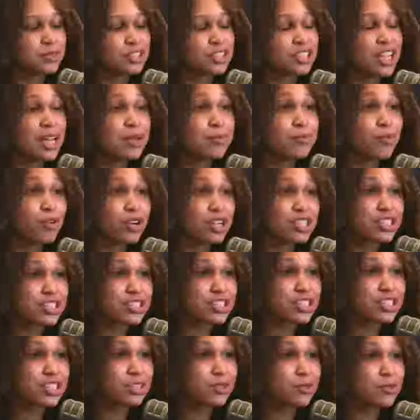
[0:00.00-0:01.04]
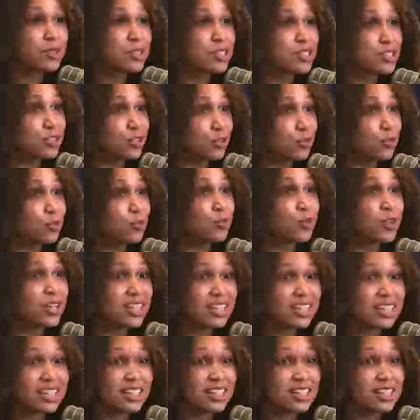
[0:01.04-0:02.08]
Shea Moisture was
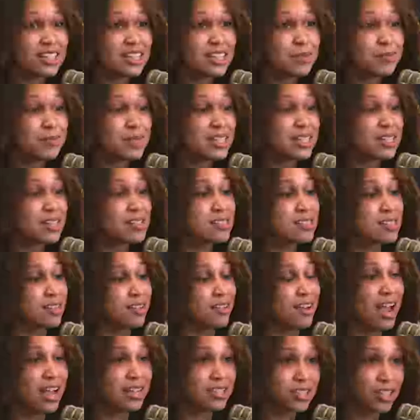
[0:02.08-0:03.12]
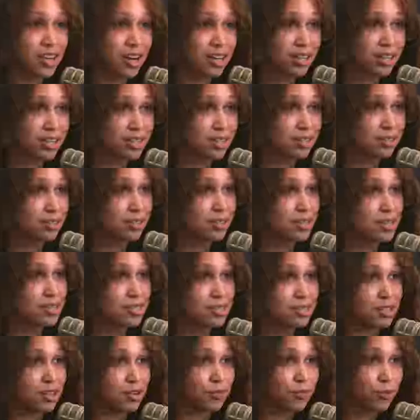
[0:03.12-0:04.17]
really good because they're at Target.
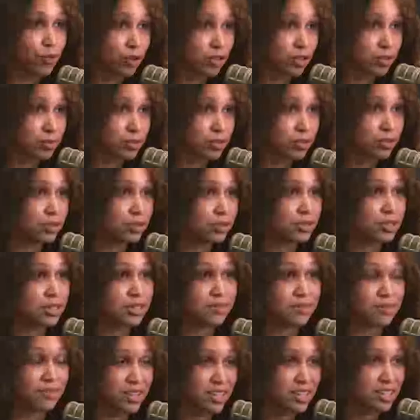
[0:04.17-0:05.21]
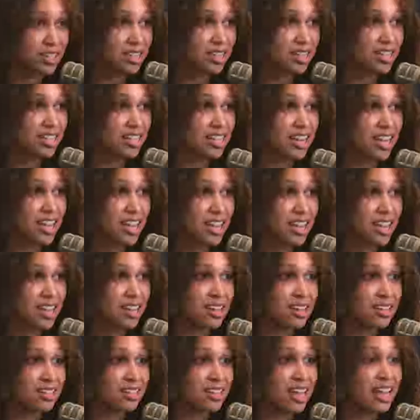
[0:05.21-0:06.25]
It's affordable, convenient,
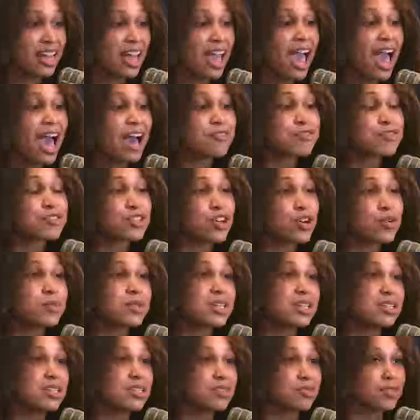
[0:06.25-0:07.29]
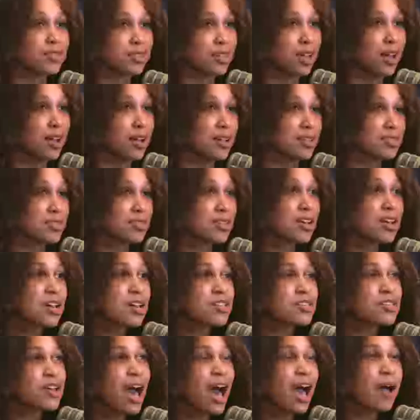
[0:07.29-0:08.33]
and they have so many different lines.
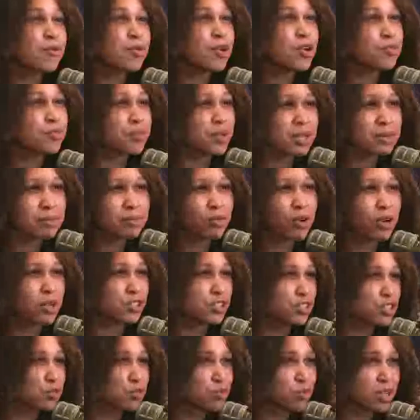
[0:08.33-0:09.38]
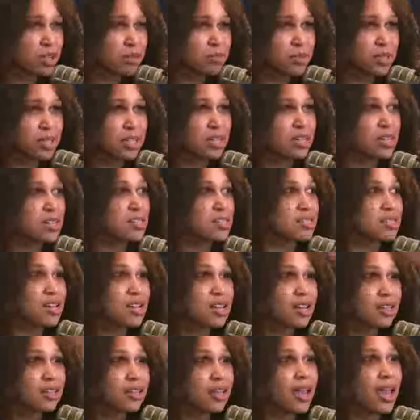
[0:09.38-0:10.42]
So I won't pinpoint just one because
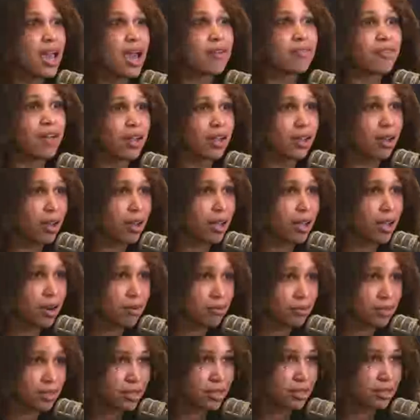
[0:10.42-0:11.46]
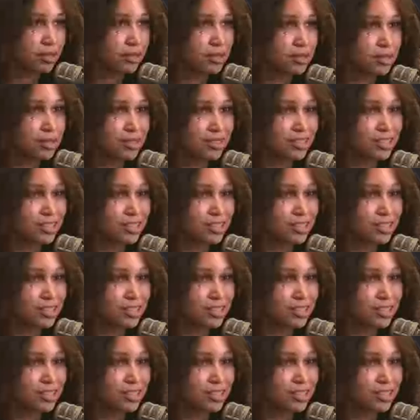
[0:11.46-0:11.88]
they have like every